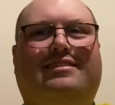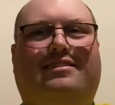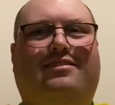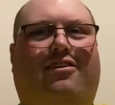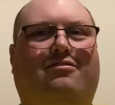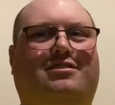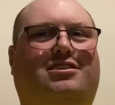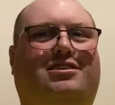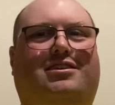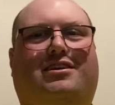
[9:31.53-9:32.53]

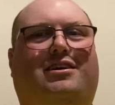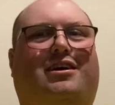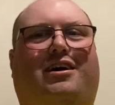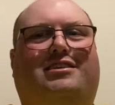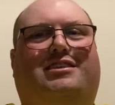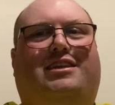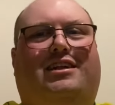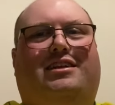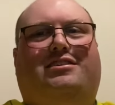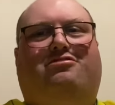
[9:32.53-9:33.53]
Norwich are
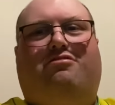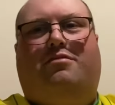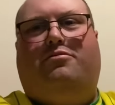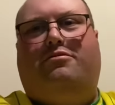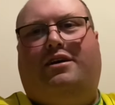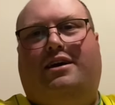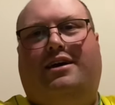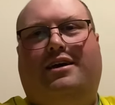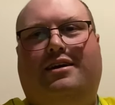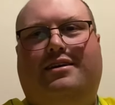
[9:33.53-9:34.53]
still in trouble
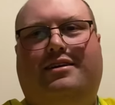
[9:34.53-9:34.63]
here.